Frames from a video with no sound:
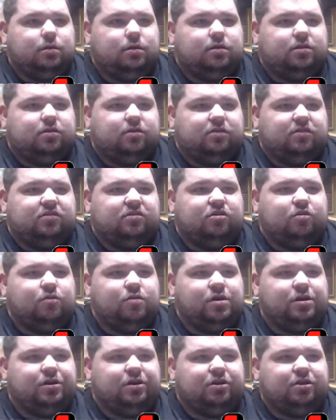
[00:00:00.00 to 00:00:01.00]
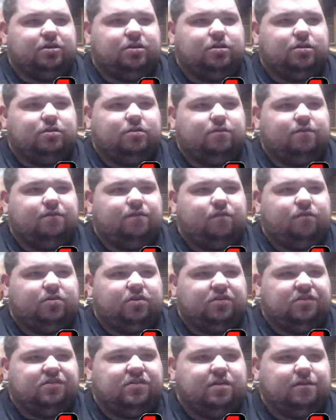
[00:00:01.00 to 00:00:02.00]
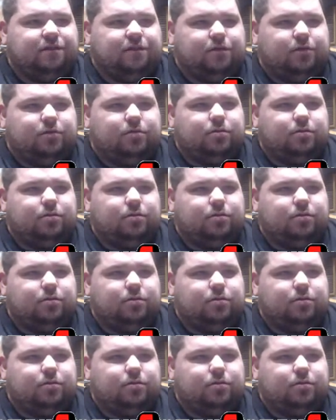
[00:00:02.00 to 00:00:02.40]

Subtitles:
So it's 200 for the shovel.